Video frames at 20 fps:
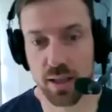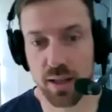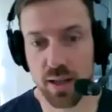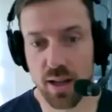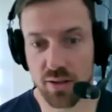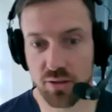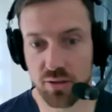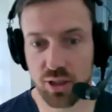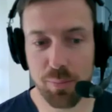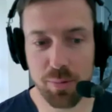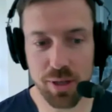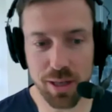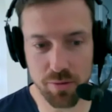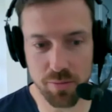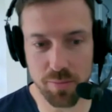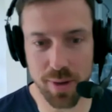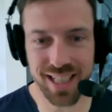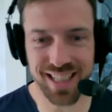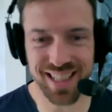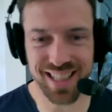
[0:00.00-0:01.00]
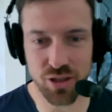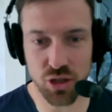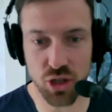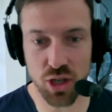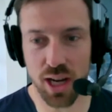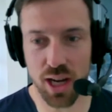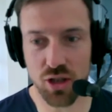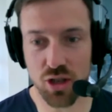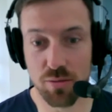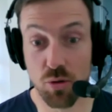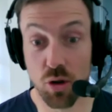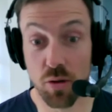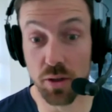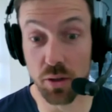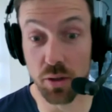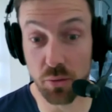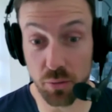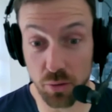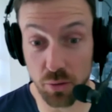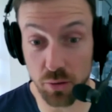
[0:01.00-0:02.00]
And stepping up and making that change and moving
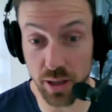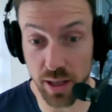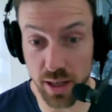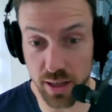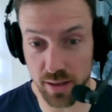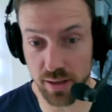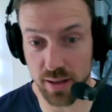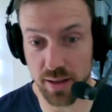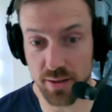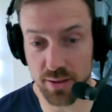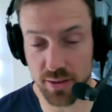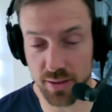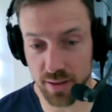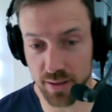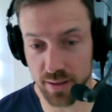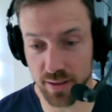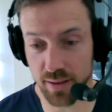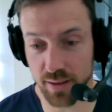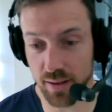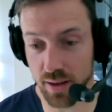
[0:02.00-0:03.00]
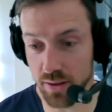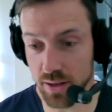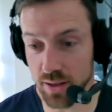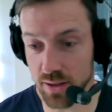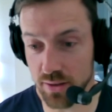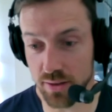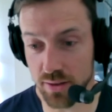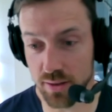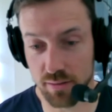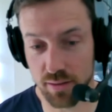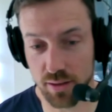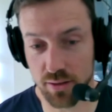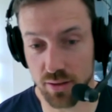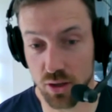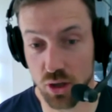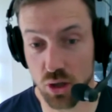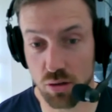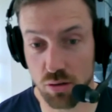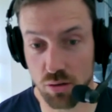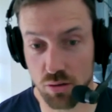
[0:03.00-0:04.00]
through that is, I think it's a
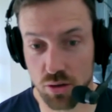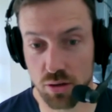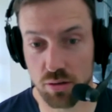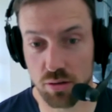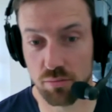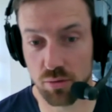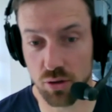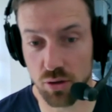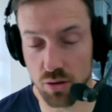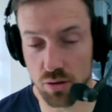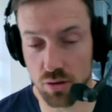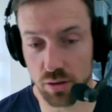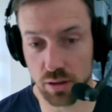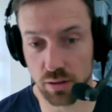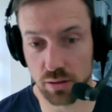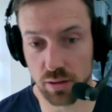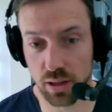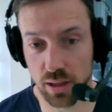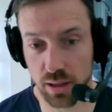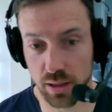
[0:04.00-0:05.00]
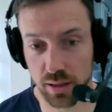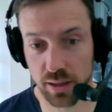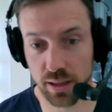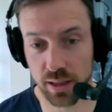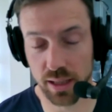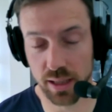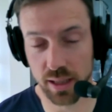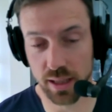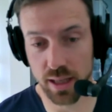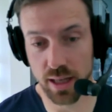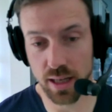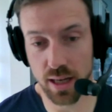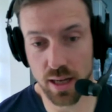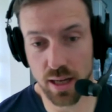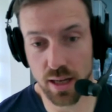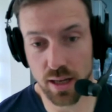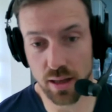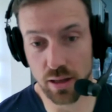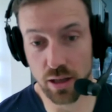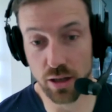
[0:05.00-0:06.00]
huge little
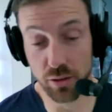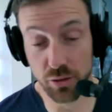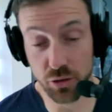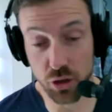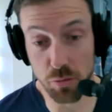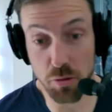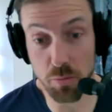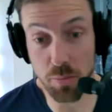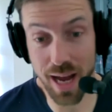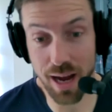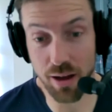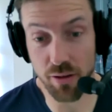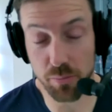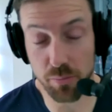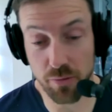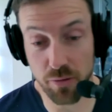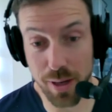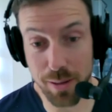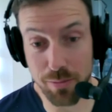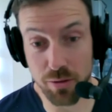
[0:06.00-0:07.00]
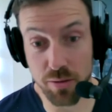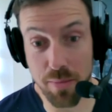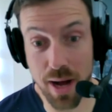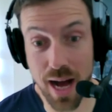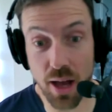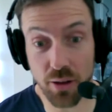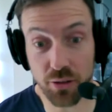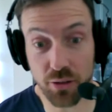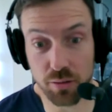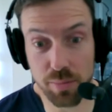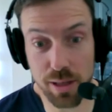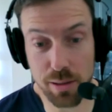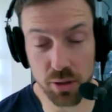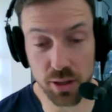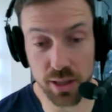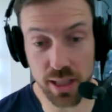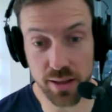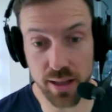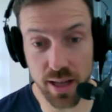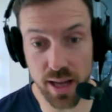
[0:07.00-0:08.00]
superpower for people to master and people to
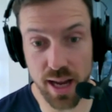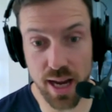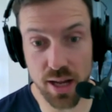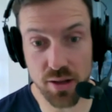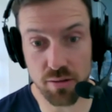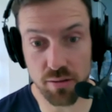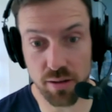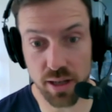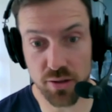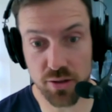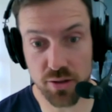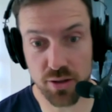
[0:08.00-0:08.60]
get their hands around.